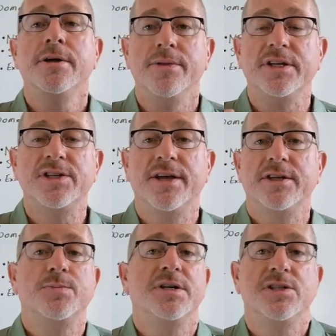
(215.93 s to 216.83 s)
This
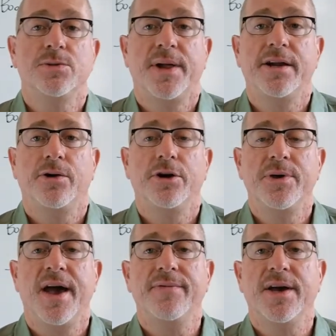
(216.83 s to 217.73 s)
business plan will help
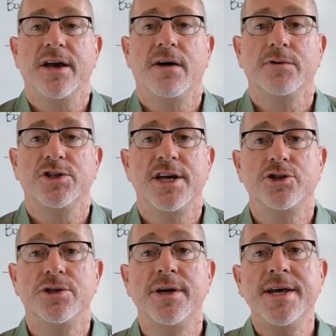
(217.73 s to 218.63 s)
you have that
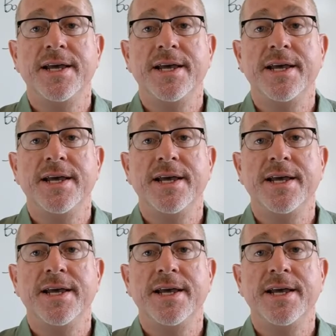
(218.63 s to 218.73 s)
conversation.